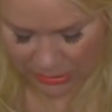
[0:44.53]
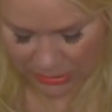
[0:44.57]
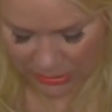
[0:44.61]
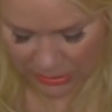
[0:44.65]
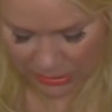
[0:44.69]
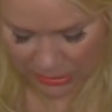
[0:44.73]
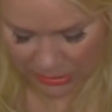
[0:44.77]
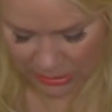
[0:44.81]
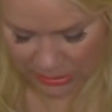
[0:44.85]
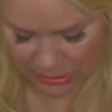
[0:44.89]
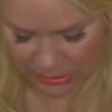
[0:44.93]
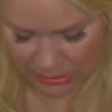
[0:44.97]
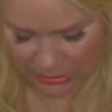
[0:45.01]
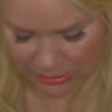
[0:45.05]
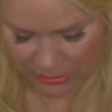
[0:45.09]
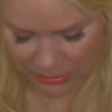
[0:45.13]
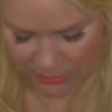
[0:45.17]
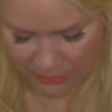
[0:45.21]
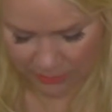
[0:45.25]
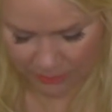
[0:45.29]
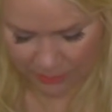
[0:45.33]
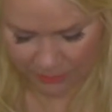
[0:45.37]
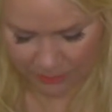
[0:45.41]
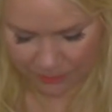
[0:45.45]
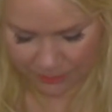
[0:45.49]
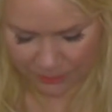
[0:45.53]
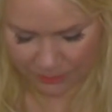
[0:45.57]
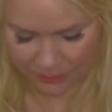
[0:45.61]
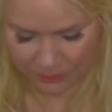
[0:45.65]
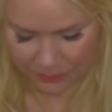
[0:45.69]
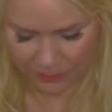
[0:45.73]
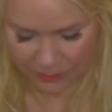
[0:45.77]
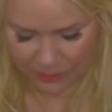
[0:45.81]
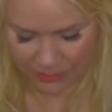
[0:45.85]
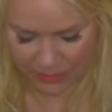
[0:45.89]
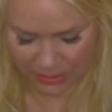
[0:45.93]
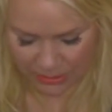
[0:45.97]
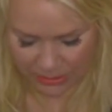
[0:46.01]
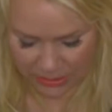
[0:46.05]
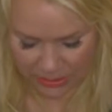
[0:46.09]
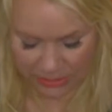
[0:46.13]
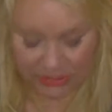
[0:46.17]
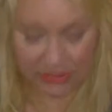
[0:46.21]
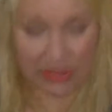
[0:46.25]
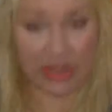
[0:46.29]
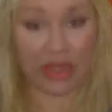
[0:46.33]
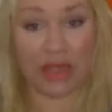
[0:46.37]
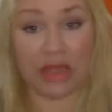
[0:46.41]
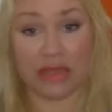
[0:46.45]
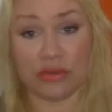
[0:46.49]
I had
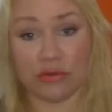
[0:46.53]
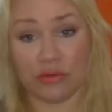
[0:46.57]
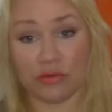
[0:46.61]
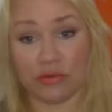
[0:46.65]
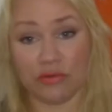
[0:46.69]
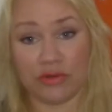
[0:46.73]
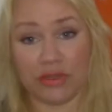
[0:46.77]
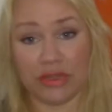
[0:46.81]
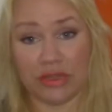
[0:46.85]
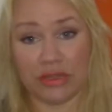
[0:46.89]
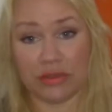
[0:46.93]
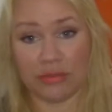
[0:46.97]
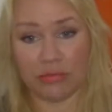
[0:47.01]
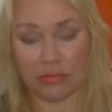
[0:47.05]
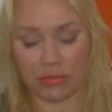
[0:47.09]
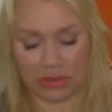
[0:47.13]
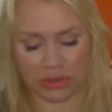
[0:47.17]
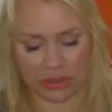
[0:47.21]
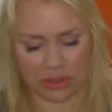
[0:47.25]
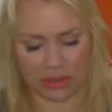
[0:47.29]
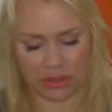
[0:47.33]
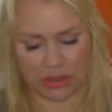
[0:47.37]
a hand cream,